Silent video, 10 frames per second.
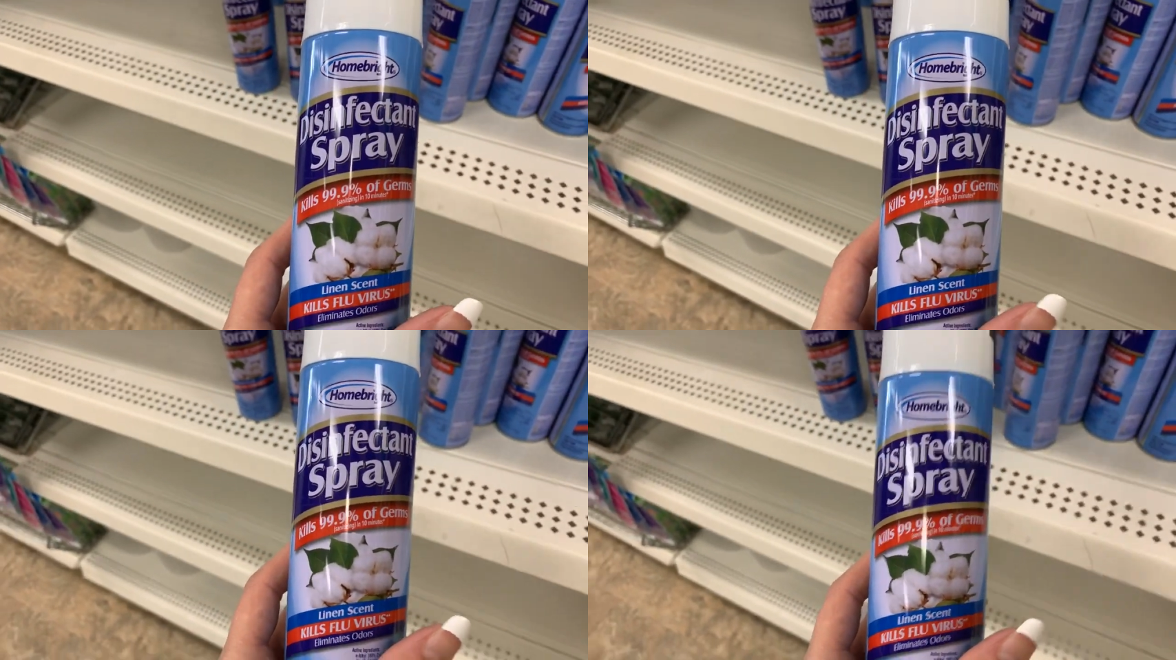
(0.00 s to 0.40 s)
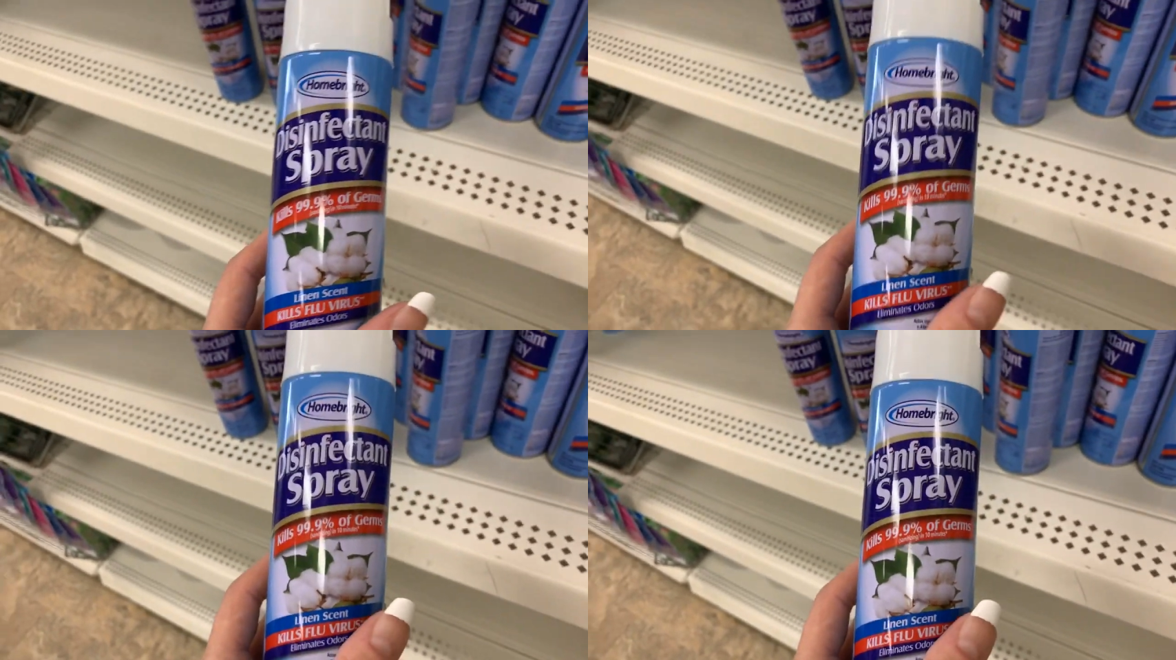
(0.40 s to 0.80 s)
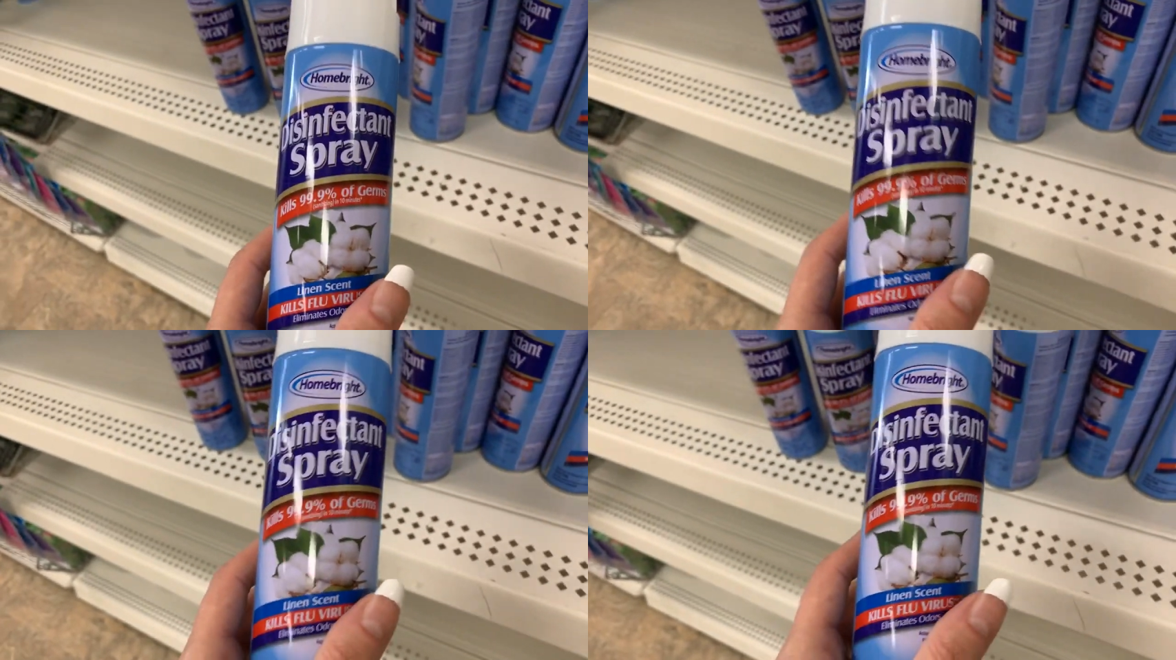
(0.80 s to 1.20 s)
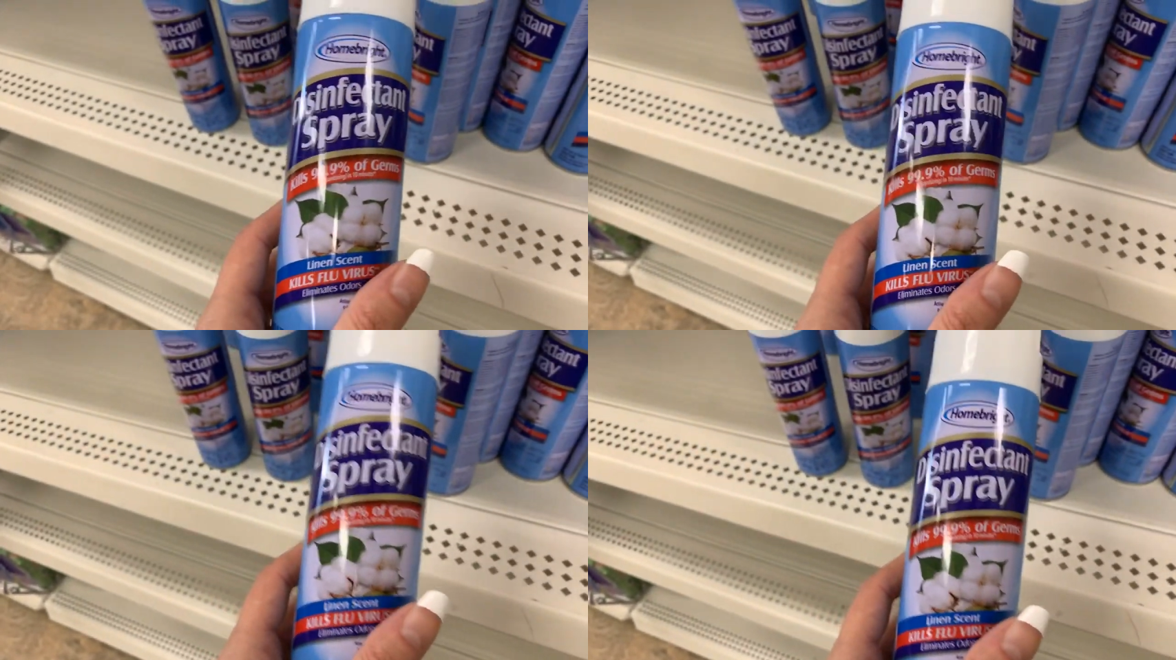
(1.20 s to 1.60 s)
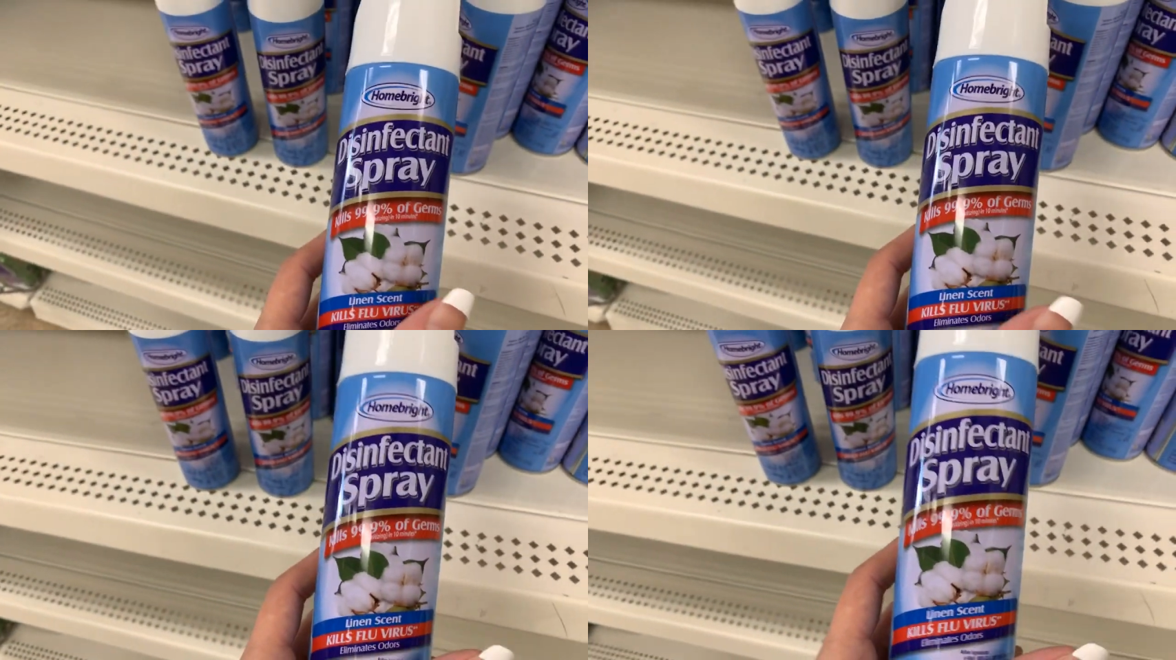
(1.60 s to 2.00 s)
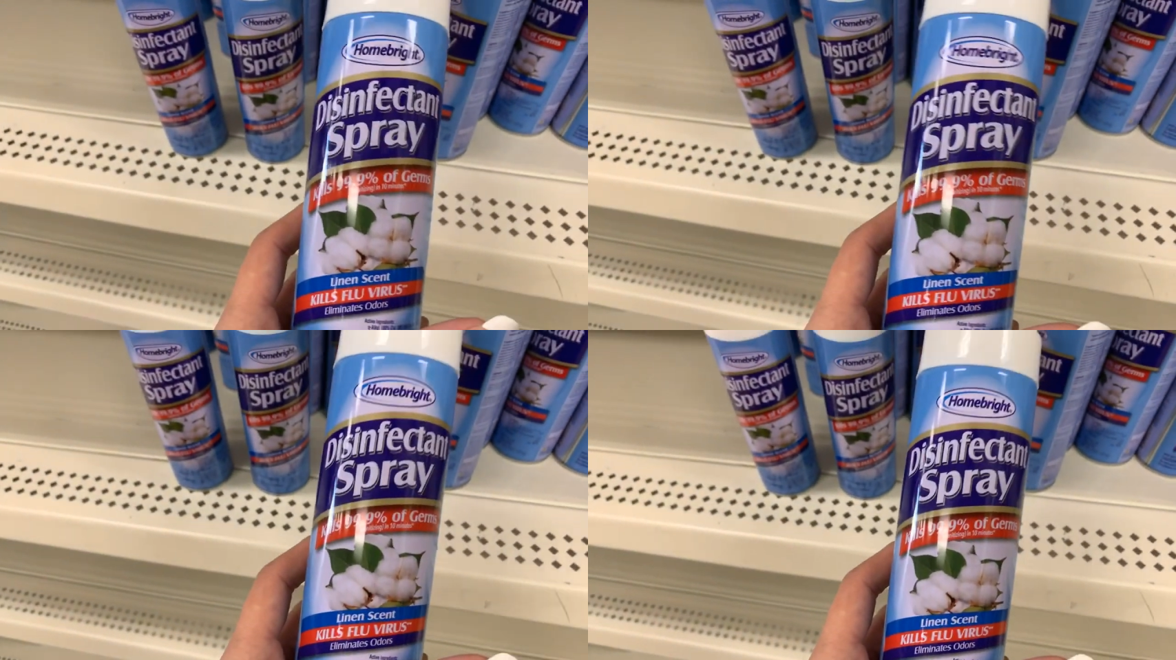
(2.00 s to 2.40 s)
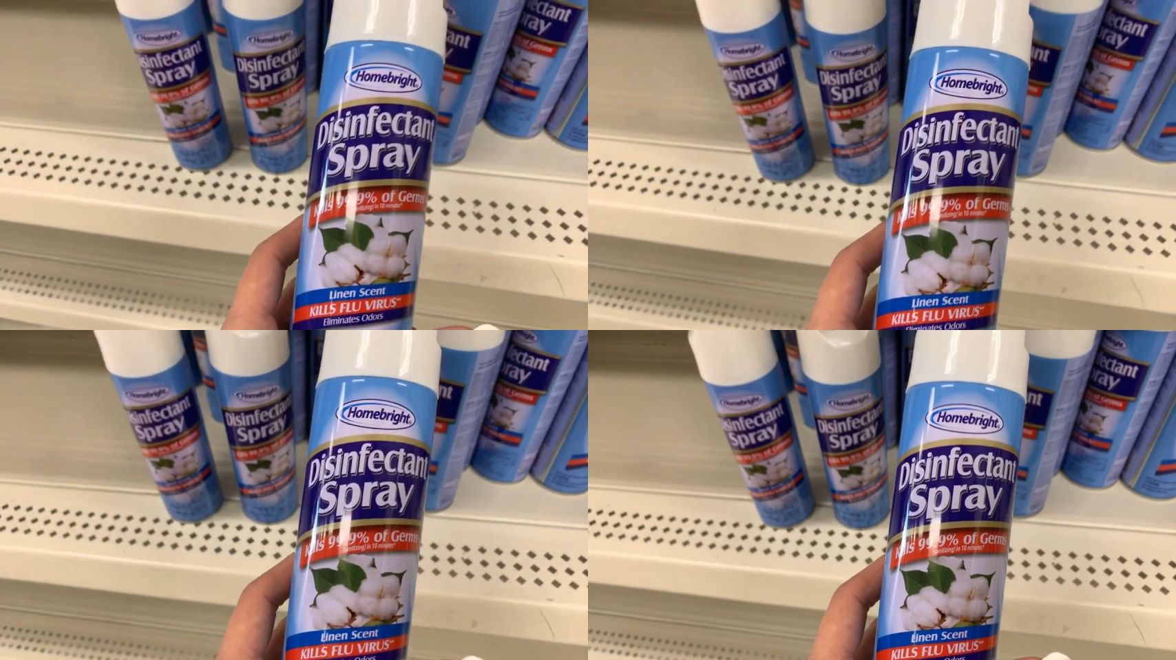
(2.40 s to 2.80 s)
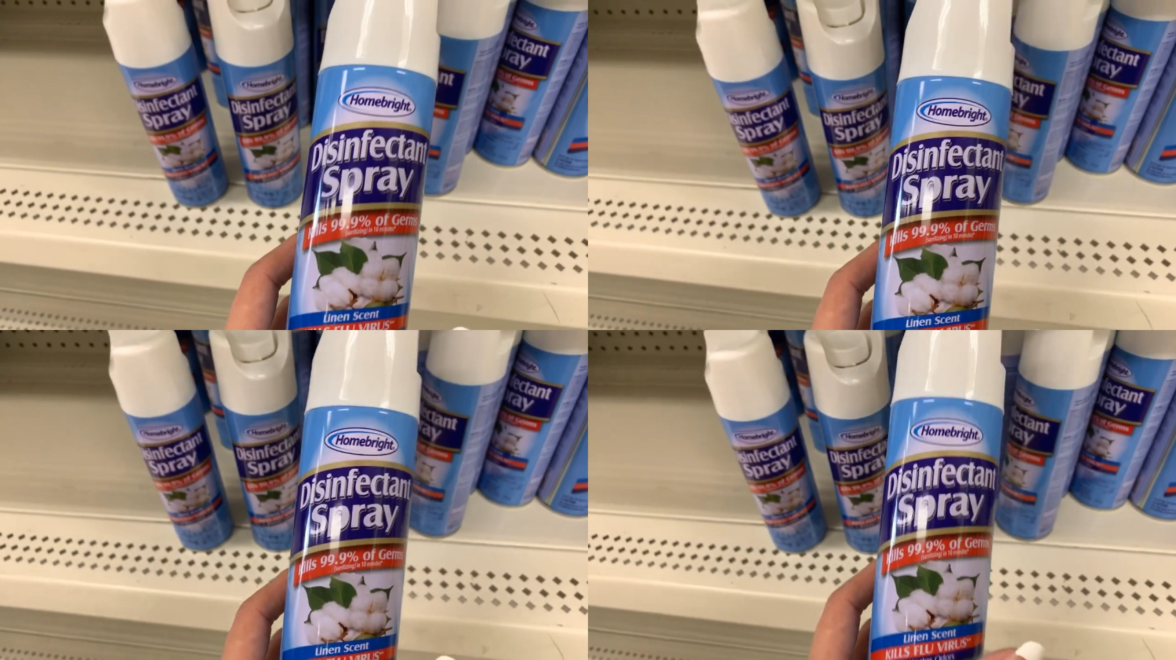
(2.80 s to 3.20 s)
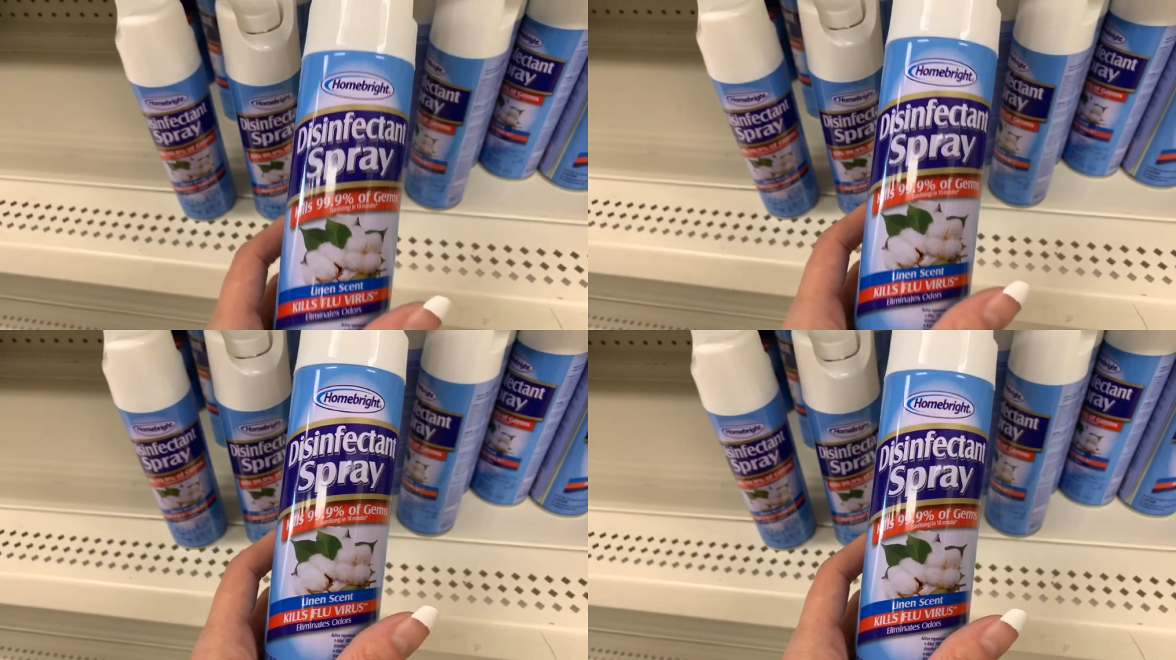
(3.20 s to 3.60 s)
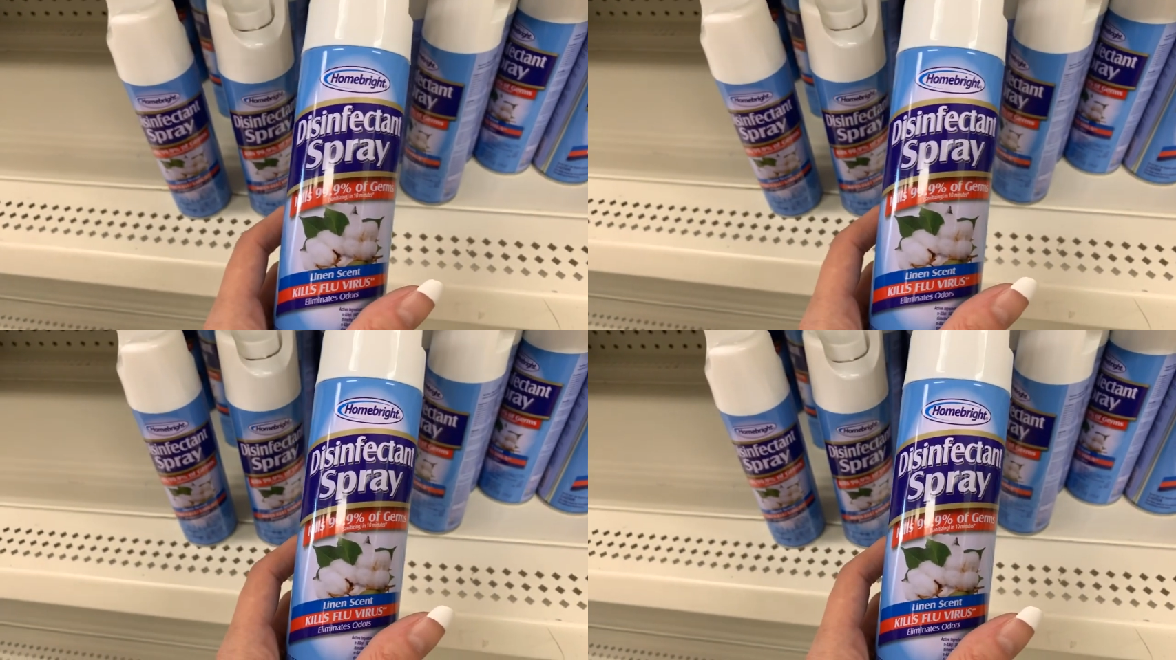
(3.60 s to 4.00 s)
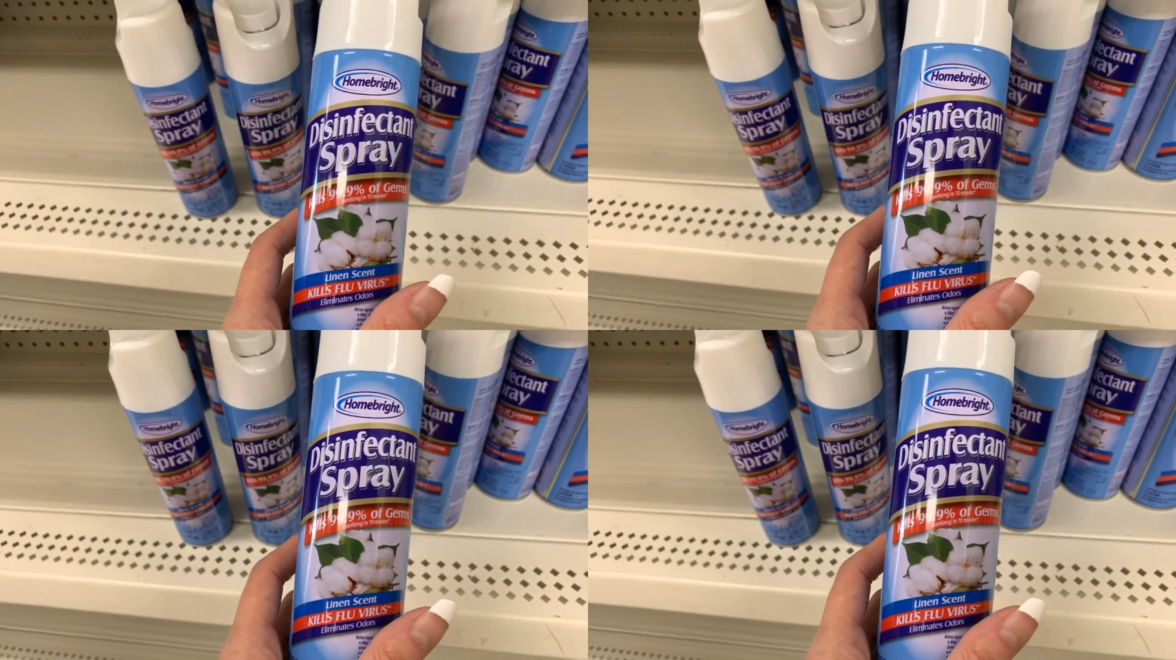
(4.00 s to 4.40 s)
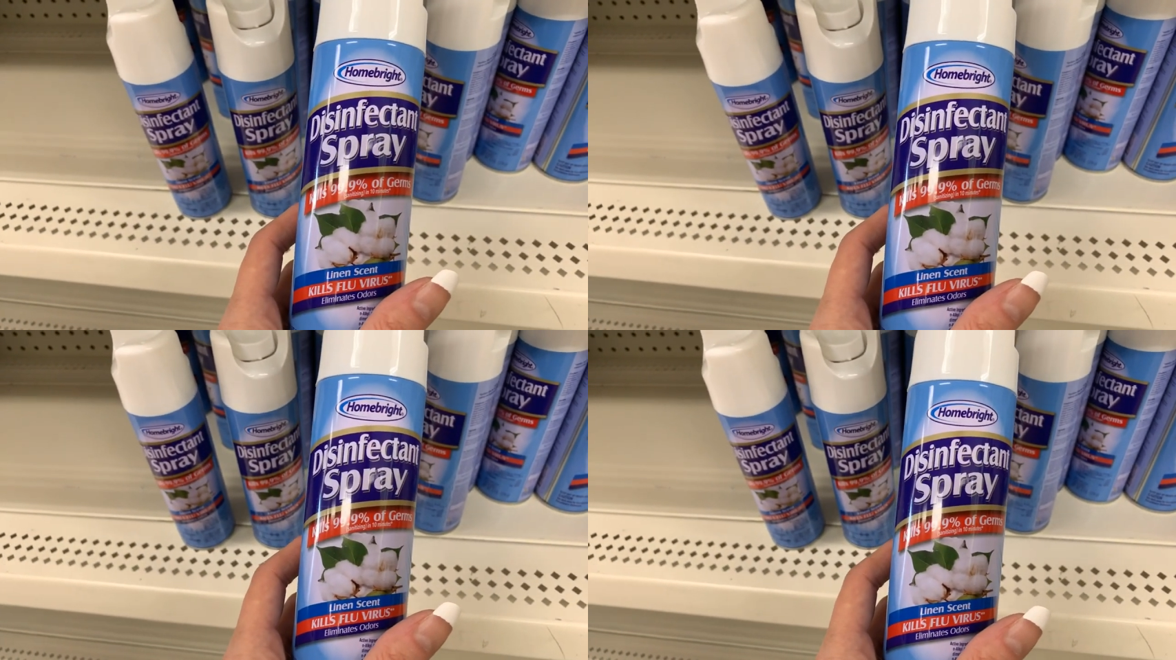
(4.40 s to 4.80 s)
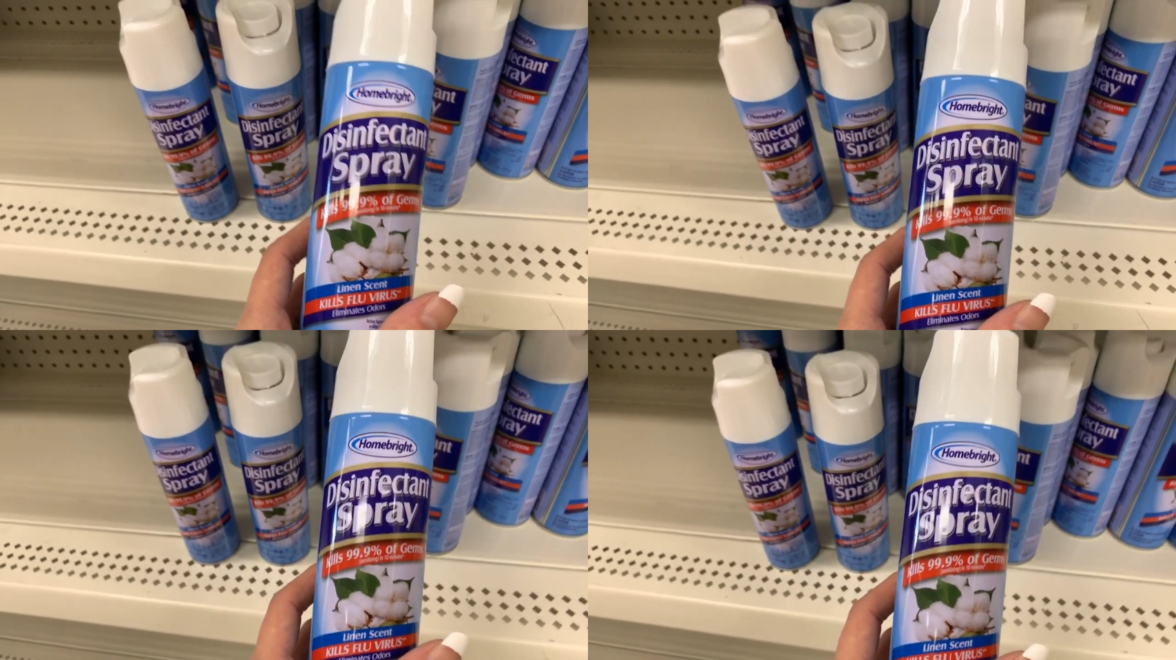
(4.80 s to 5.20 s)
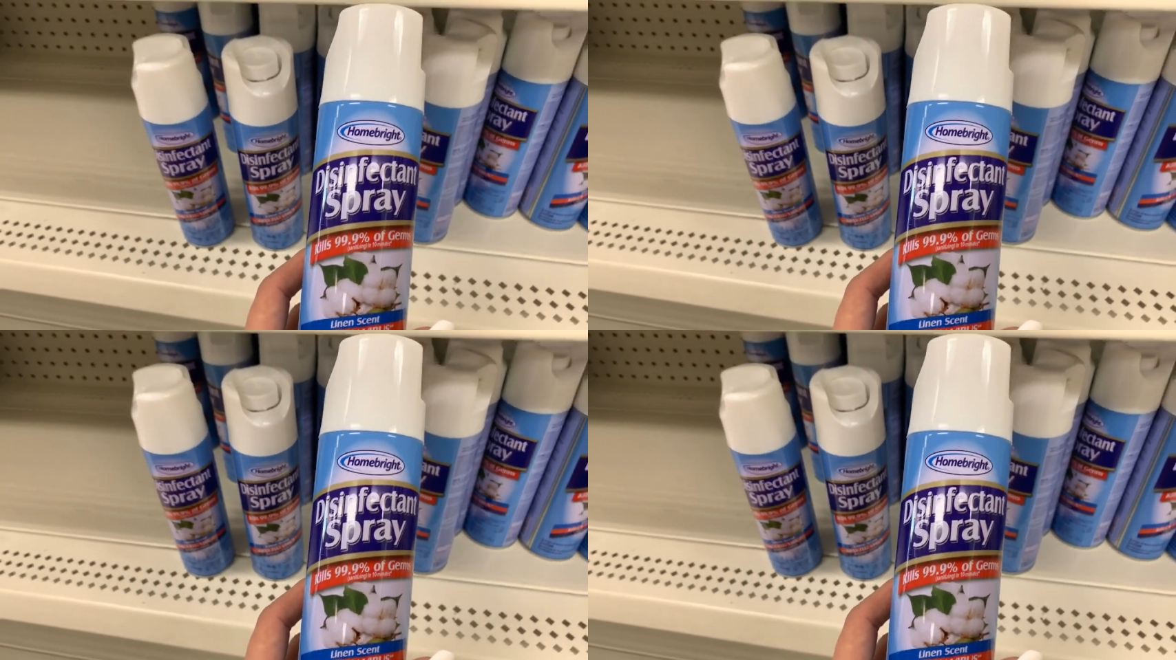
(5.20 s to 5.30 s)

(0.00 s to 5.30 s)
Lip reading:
(no speaker visible)